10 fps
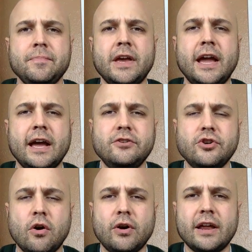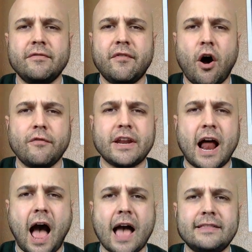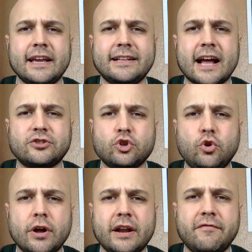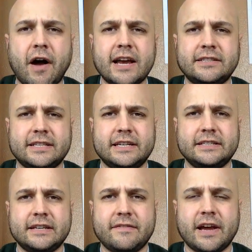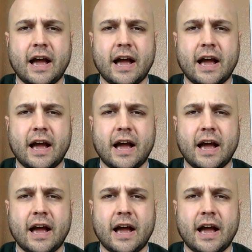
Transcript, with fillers: and don't get involved. And I think that's good advice that he's giving.